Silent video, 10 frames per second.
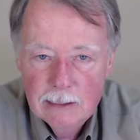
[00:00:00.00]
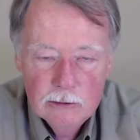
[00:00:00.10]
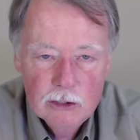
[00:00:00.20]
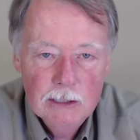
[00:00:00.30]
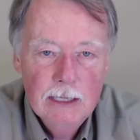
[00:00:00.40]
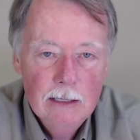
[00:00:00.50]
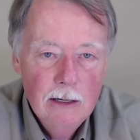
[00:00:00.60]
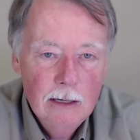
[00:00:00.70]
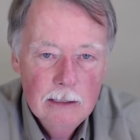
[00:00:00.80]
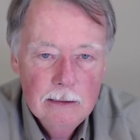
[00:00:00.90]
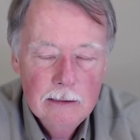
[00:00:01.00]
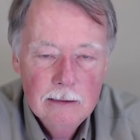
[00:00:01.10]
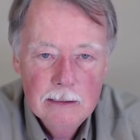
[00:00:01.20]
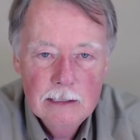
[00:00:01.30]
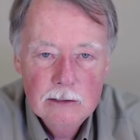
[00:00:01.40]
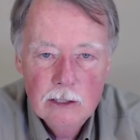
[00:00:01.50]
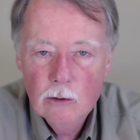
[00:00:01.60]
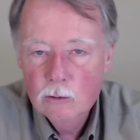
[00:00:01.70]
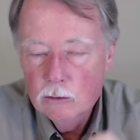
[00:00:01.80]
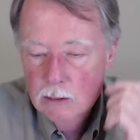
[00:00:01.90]
that you get on these
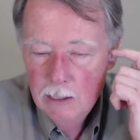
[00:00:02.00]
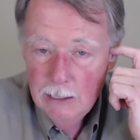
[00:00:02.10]
stones.